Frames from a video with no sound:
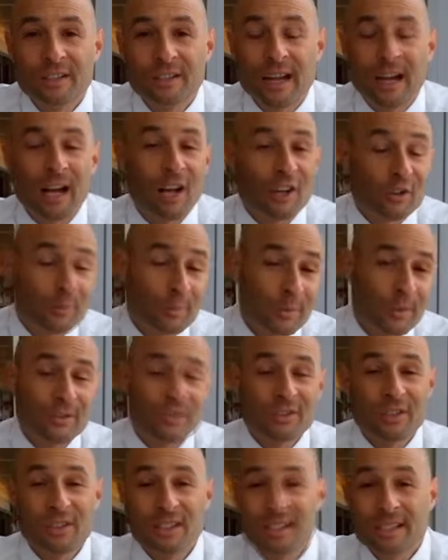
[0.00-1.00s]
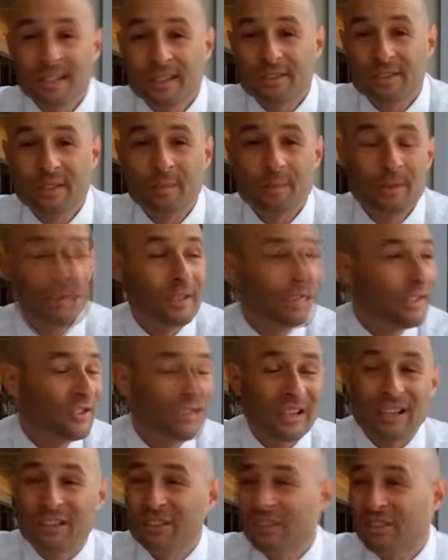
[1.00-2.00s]
hospitals, clinics, community
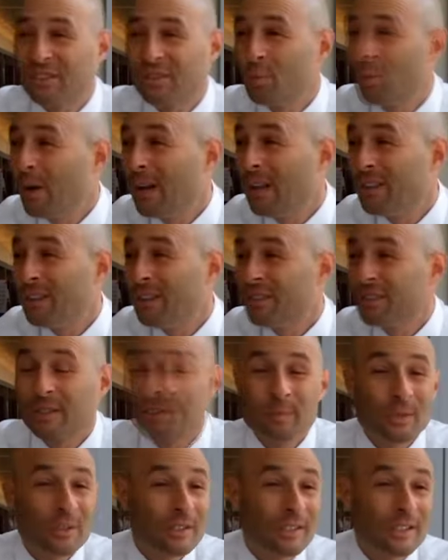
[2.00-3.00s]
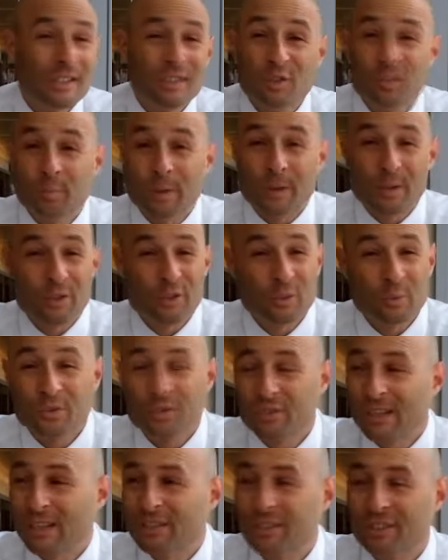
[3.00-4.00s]
centers, wellness communities, spiritual
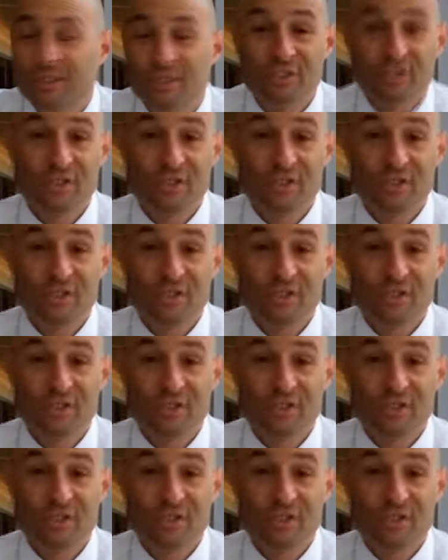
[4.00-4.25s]
centers,